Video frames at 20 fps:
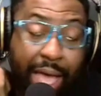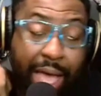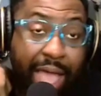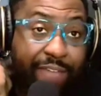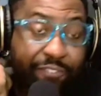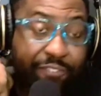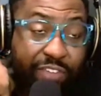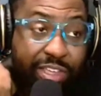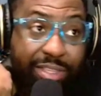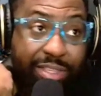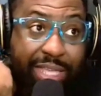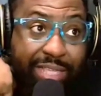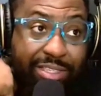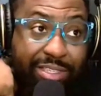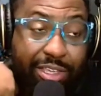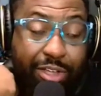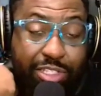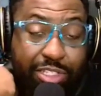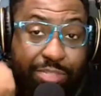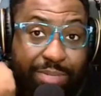I feel like
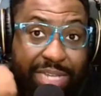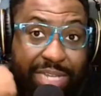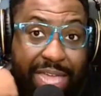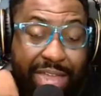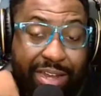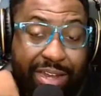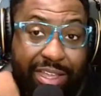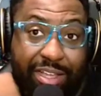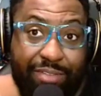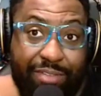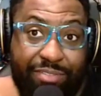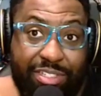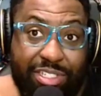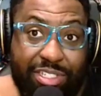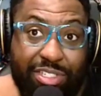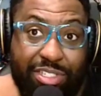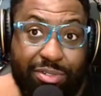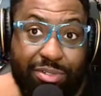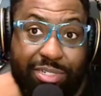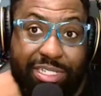the ultimate ending of this
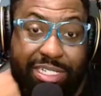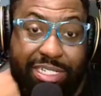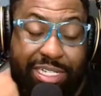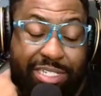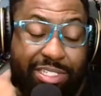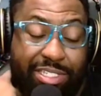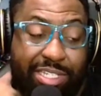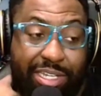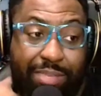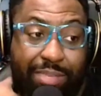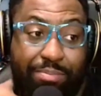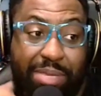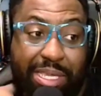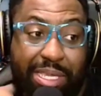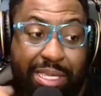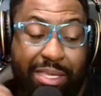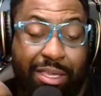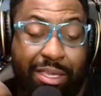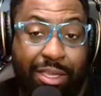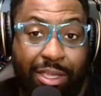story is going to
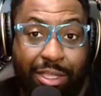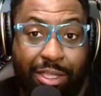be